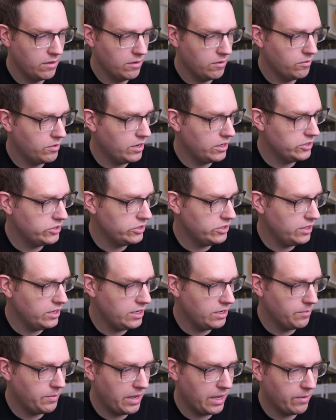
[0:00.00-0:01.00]
what I should end
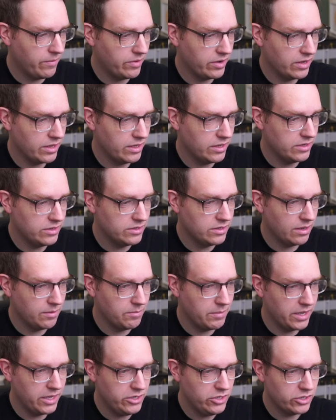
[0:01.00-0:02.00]
up having is a
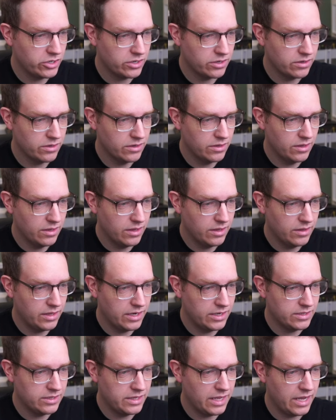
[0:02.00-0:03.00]
mesh that
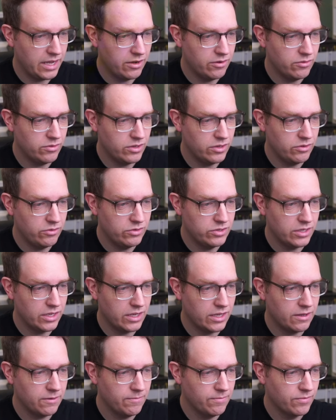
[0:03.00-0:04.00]
is now
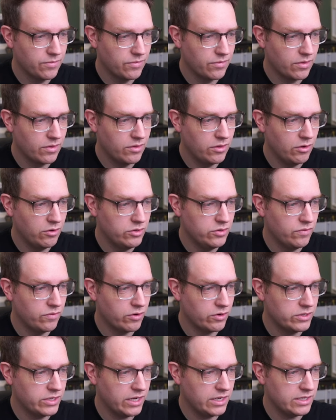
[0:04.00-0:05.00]
using those
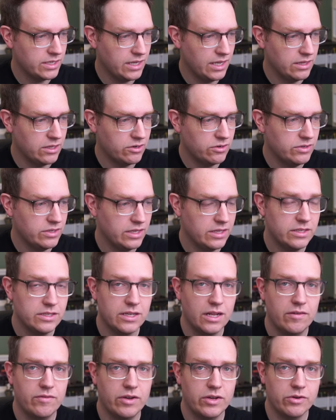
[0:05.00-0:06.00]
vertex colors
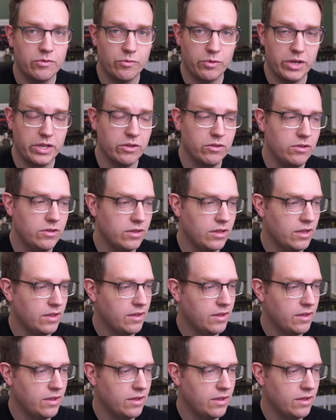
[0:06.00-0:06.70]
inside of Unreal